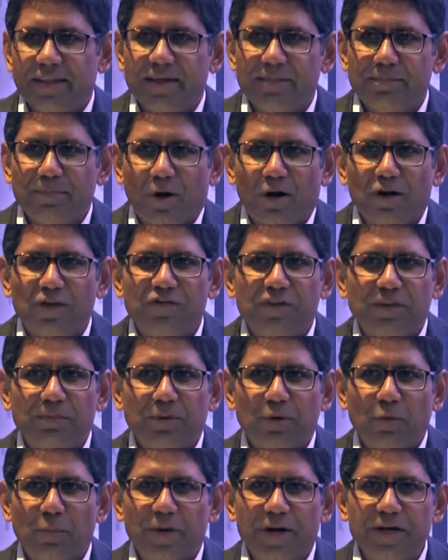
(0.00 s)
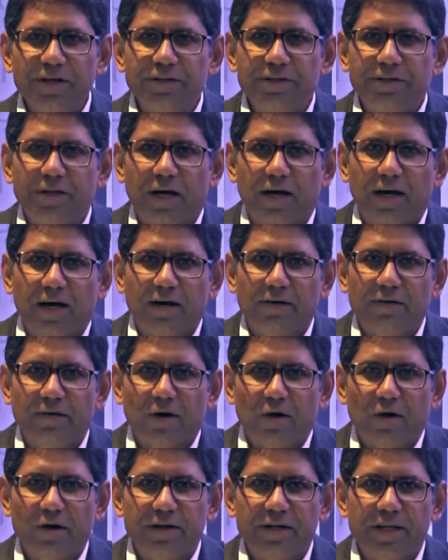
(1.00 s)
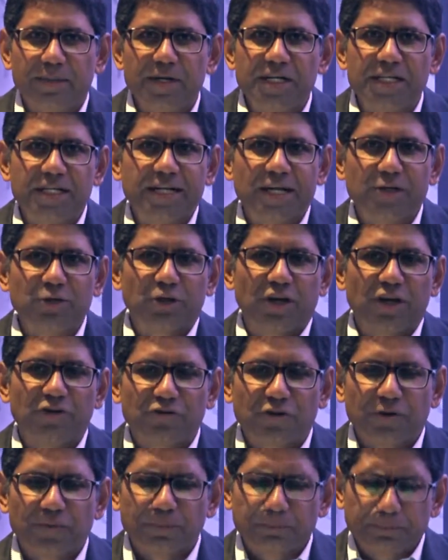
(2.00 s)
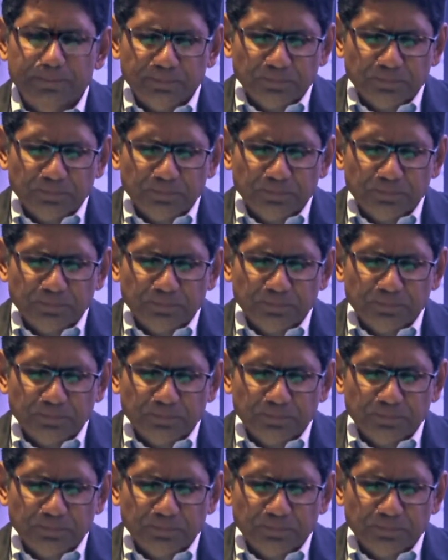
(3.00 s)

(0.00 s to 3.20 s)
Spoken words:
the policy blueprint on DBT in education.